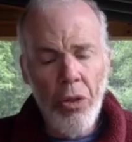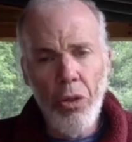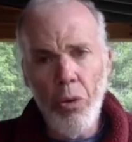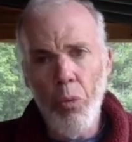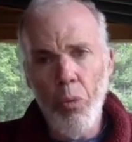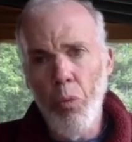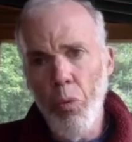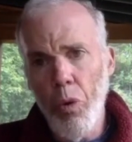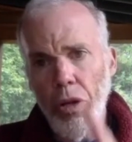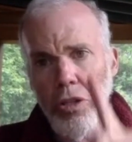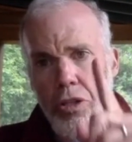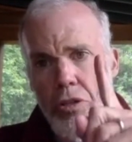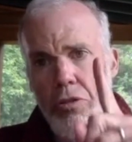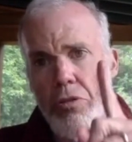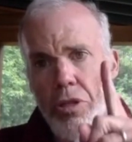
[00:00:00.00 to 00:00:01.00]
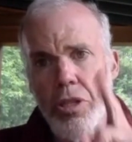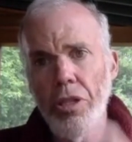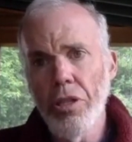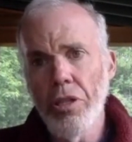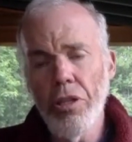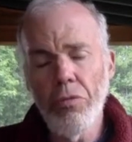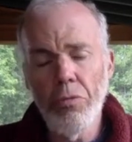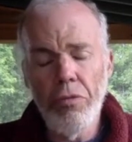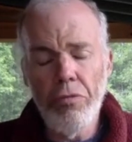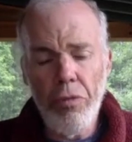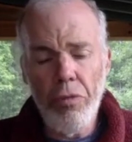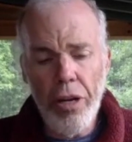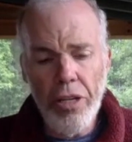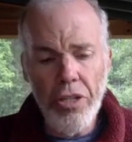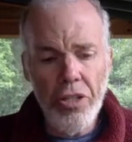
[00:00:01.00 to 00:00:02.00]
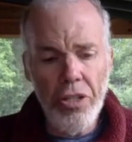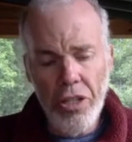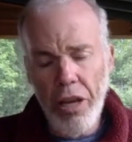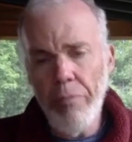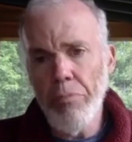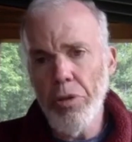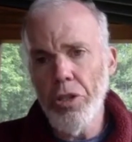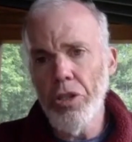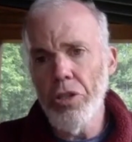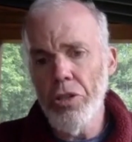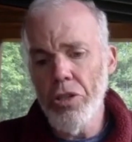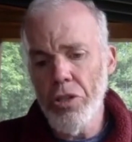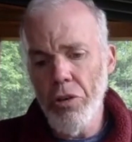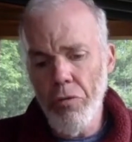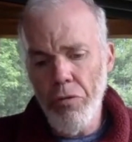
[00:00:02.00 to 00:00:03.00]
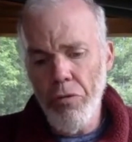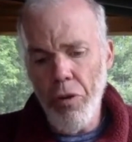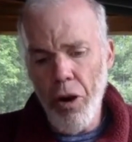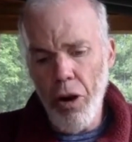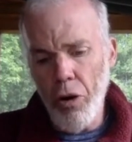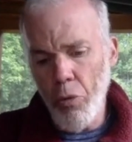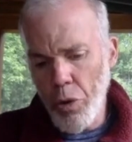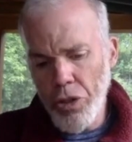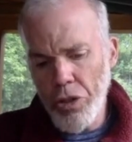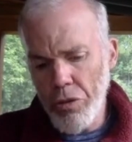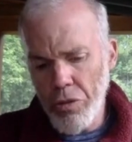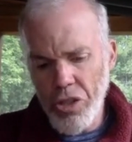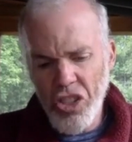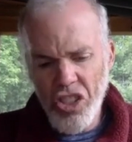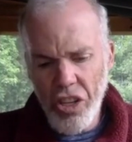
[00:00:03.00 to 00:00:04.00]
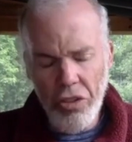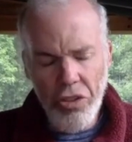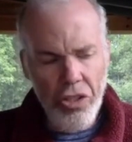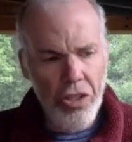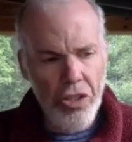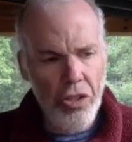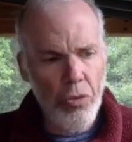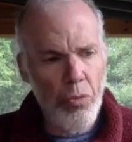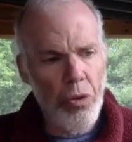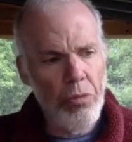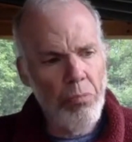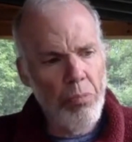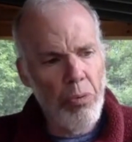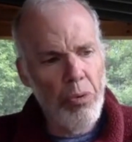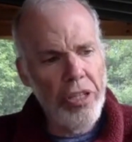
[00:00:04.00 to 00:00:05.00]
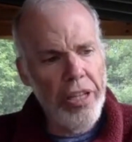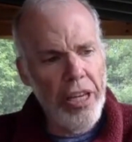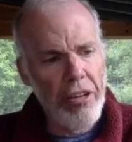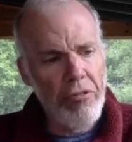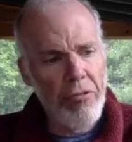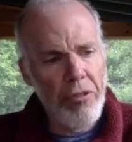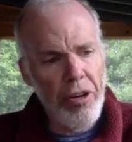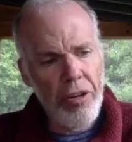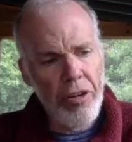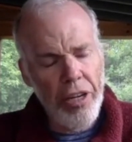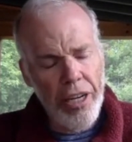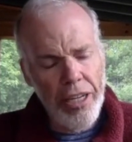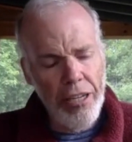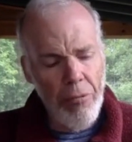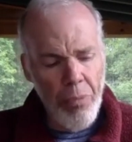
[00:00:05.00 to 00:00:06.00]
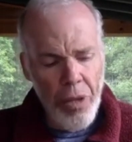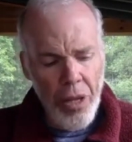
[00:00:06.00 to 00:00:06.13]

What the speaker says: The 1 degree that we've raised the temperature so far, 1 degree Celsius, 1.8 Fahrenheit,